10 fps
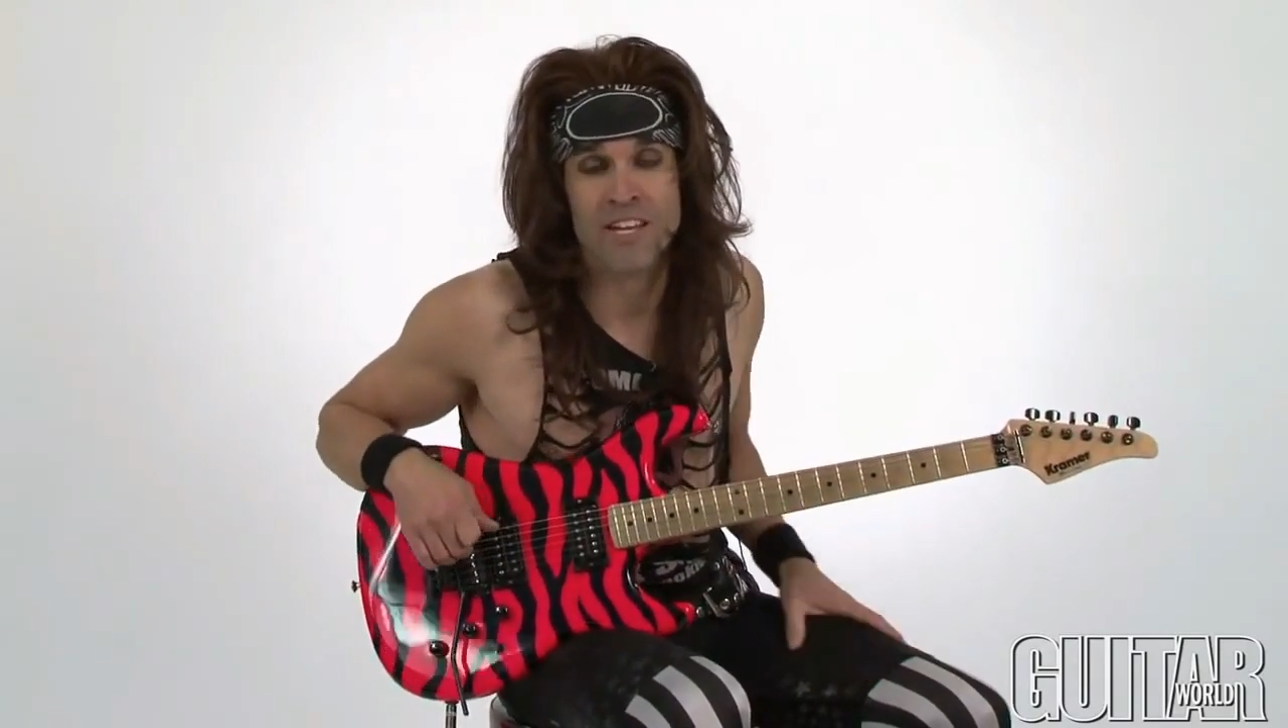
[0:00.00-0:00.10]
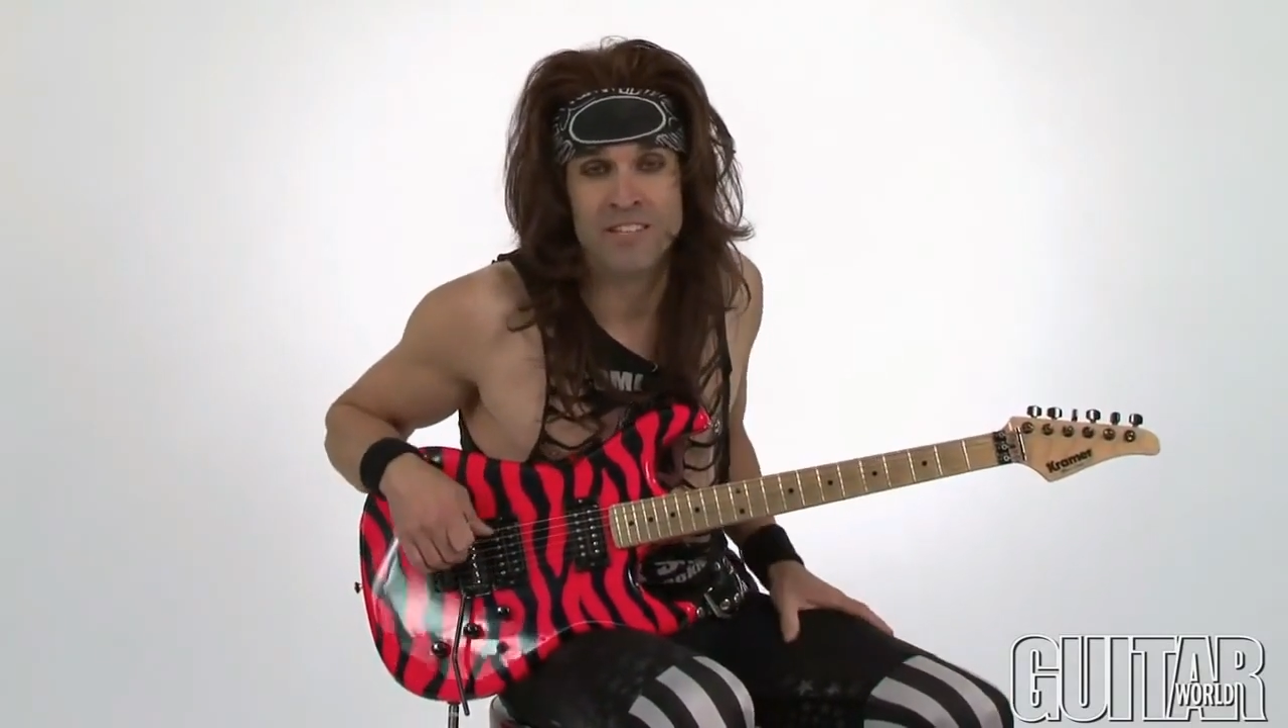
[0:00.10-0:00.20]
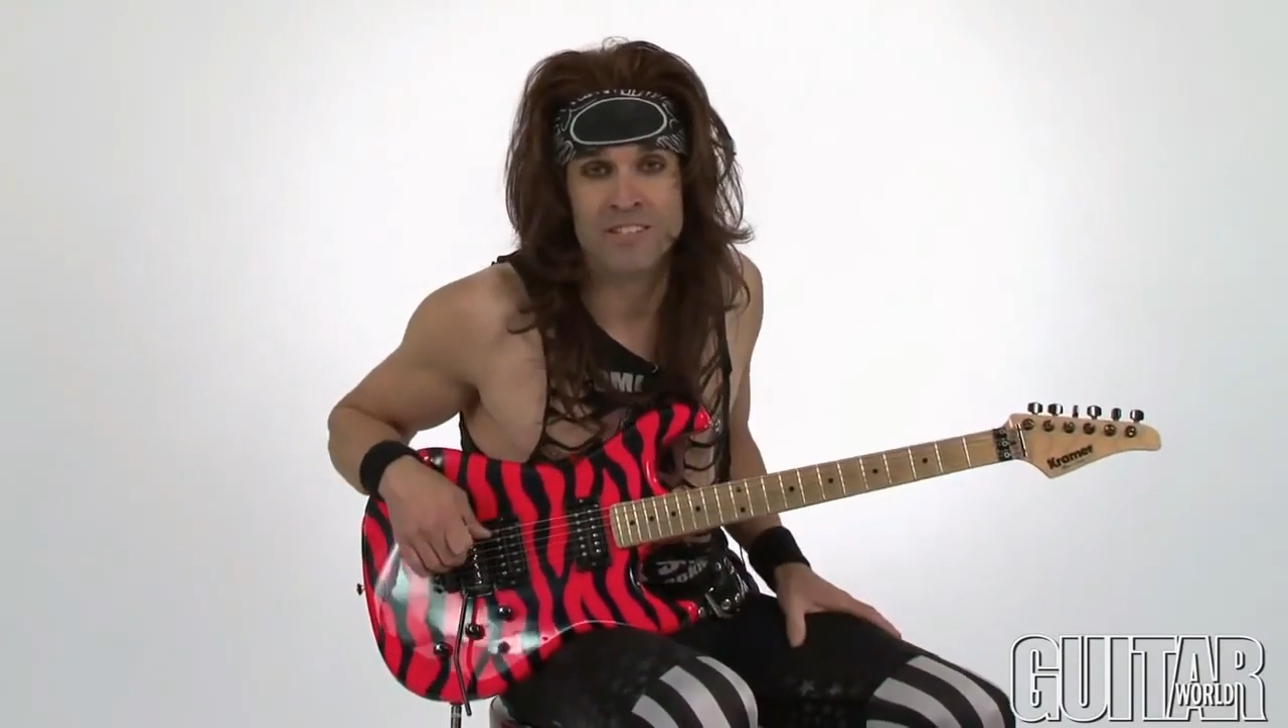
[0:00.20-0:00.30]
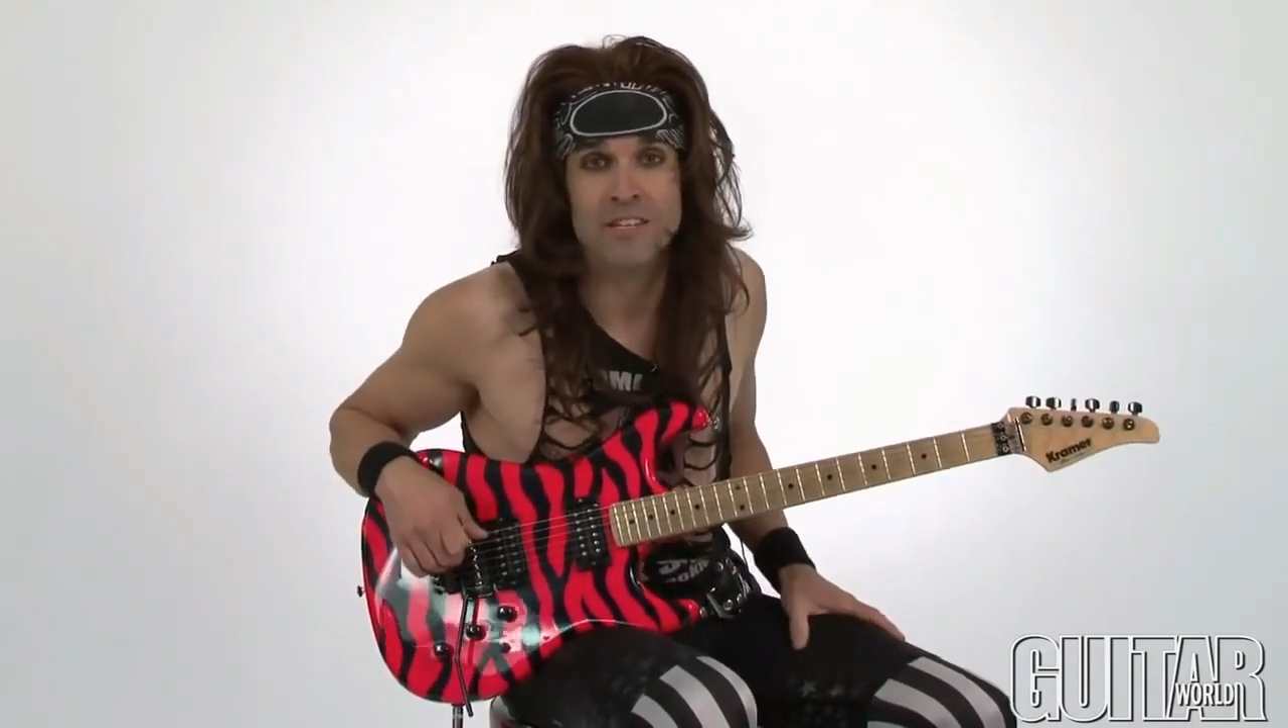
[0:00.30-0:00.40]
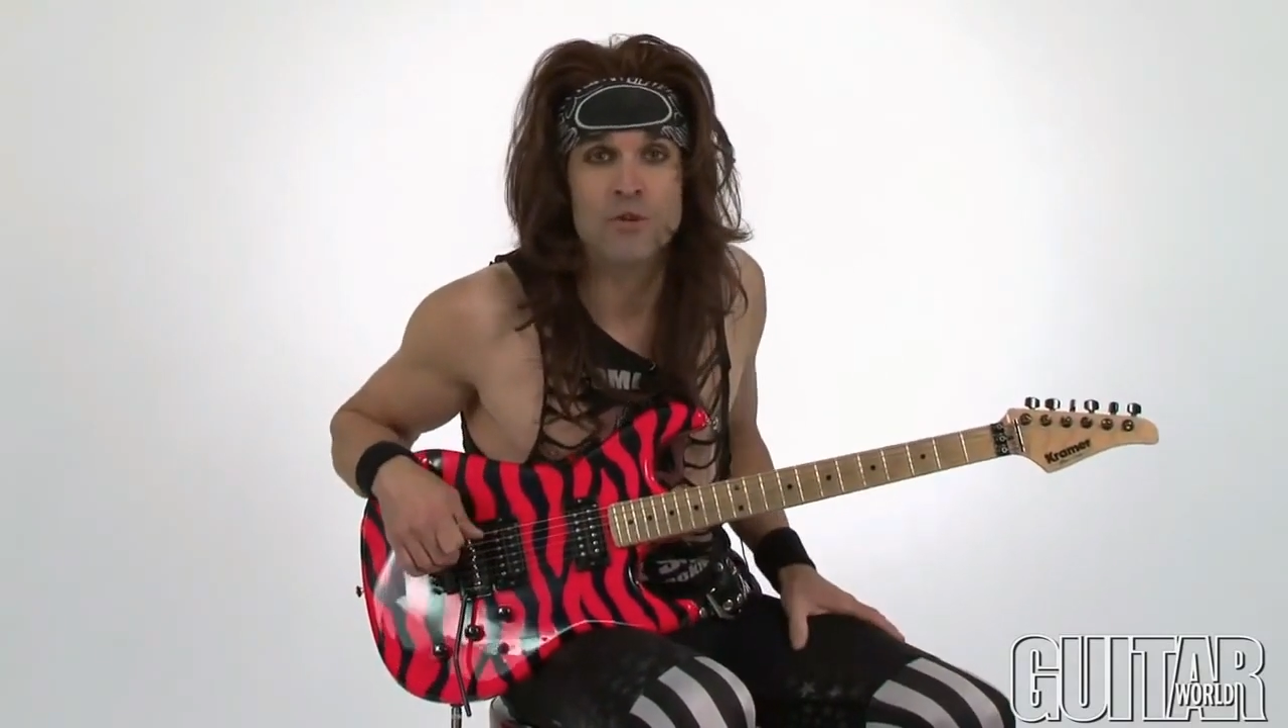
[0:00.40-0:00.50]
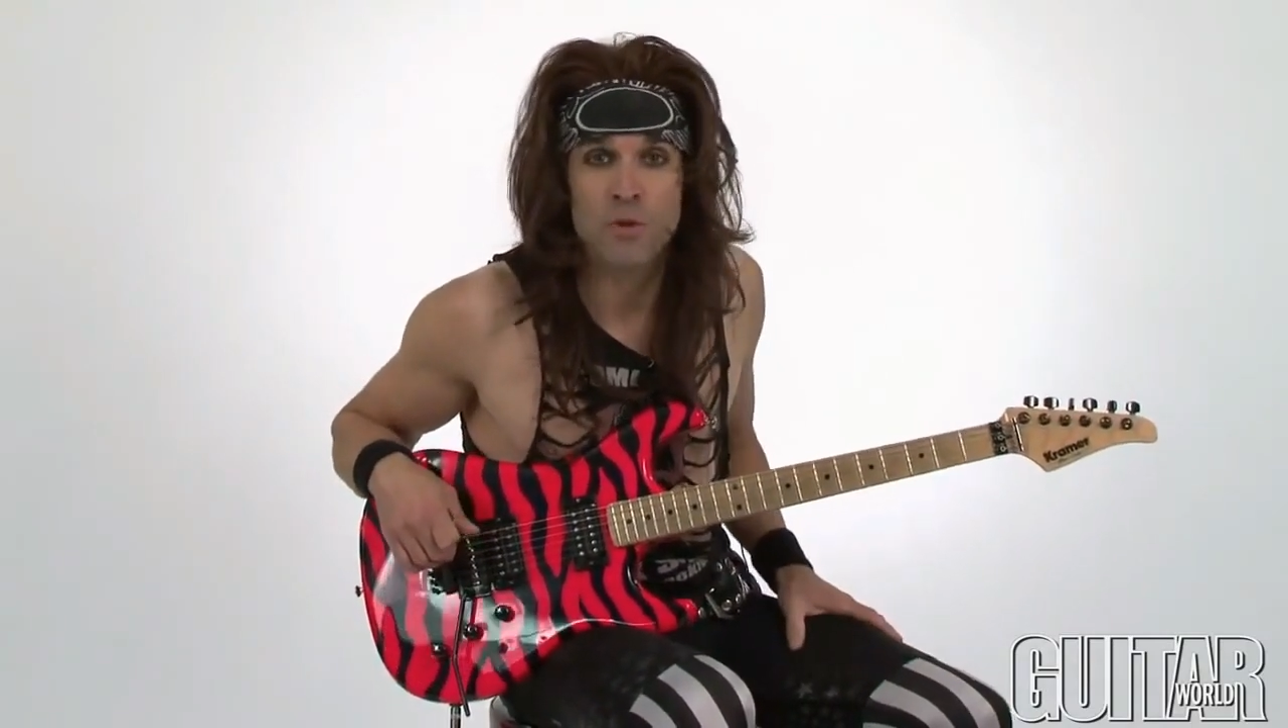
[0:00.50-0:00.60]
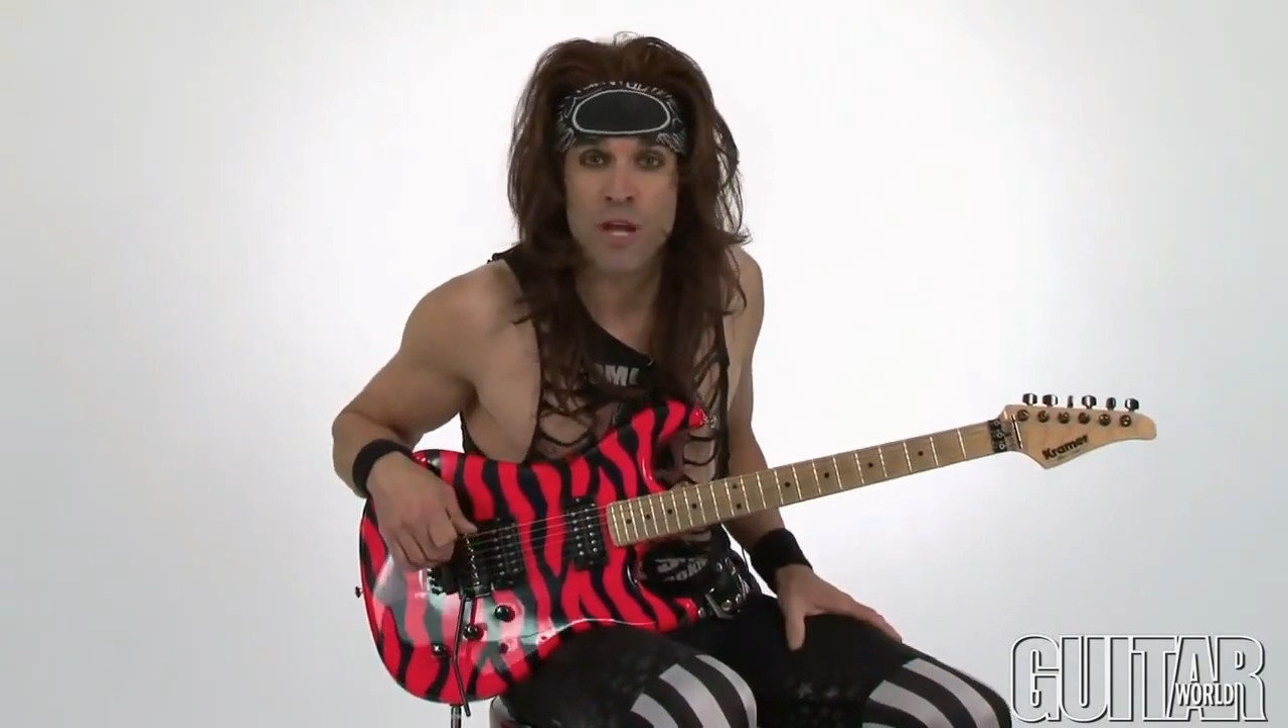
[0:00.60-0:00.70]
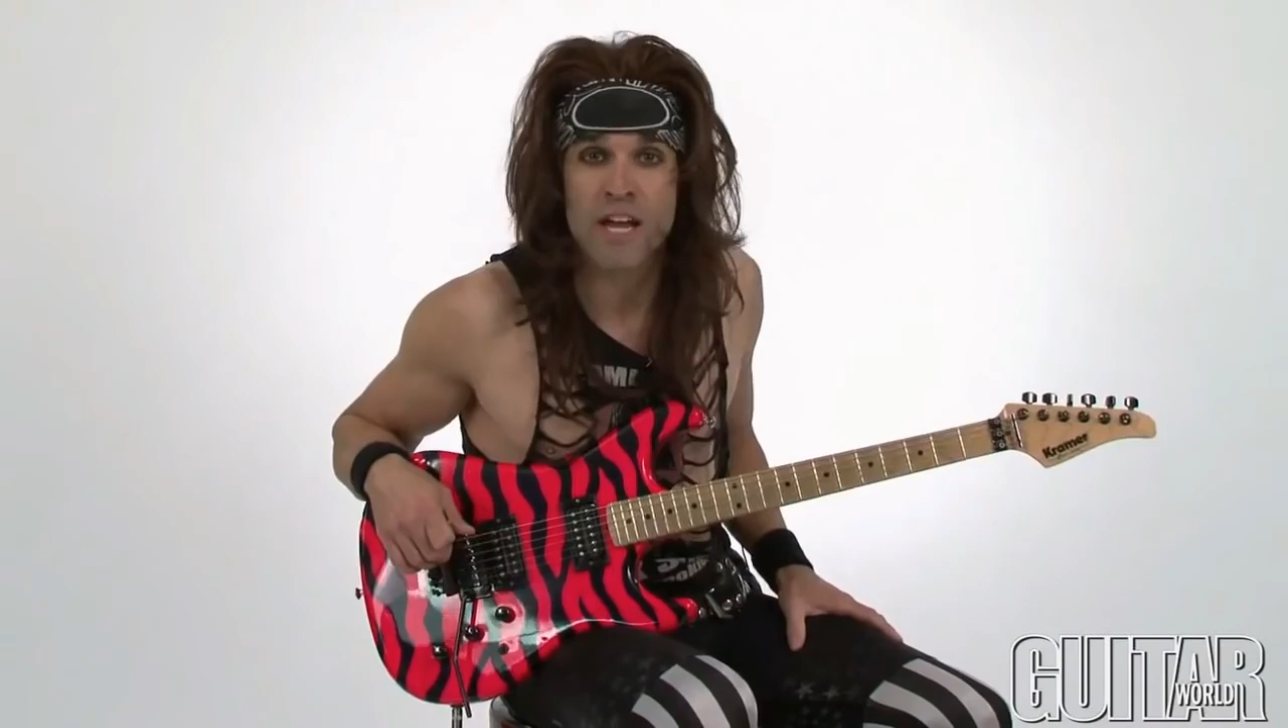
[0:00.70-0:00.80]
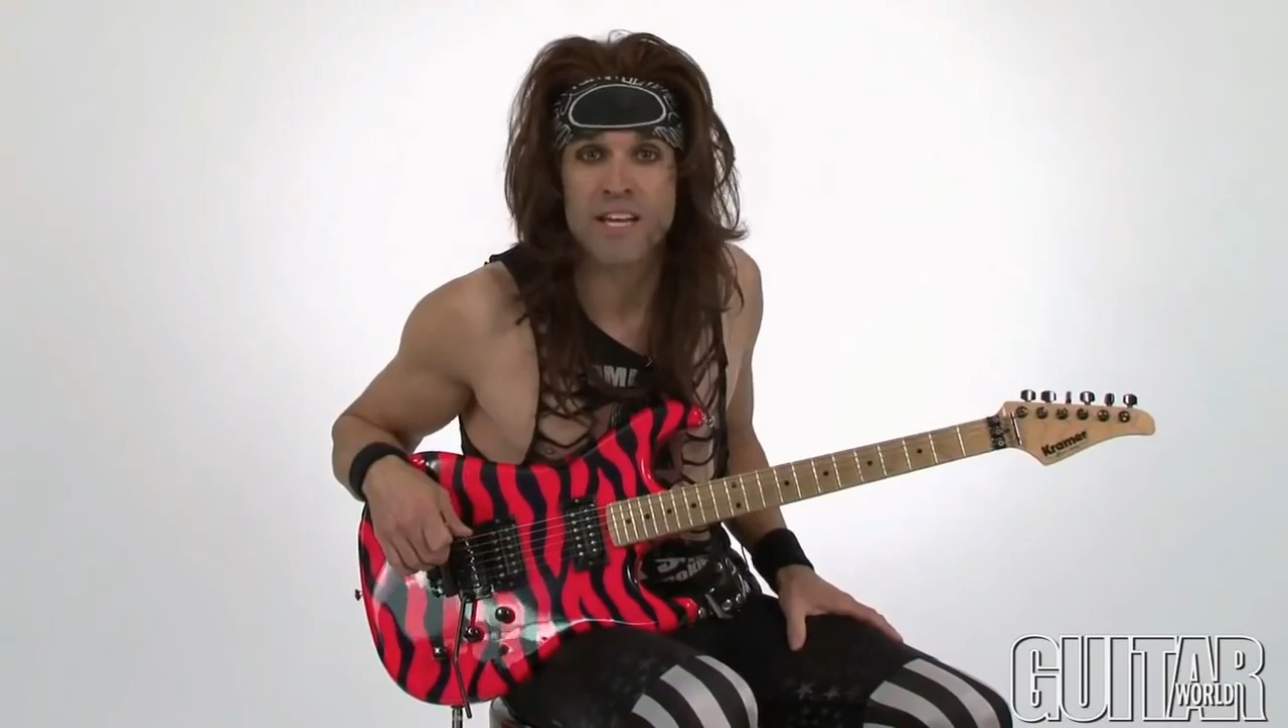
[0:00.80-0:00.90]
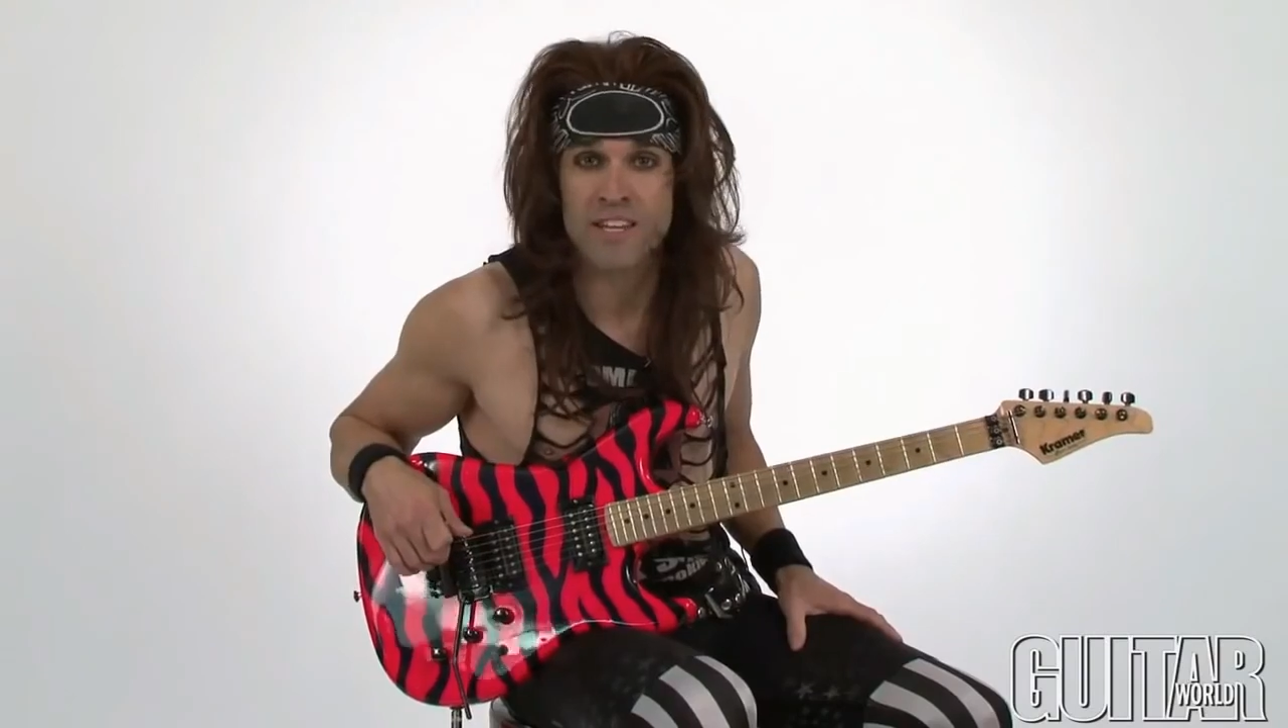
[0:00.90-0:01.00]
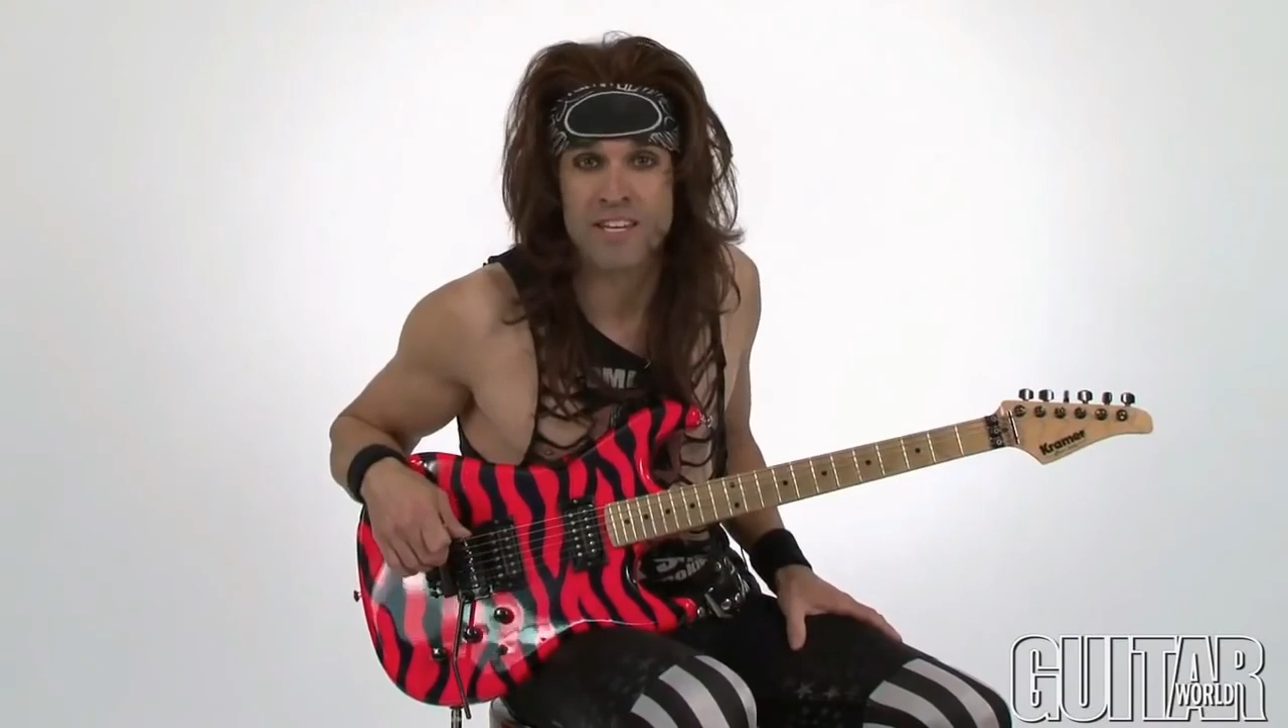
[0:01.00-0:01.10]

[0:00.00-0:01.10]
that he's either playing in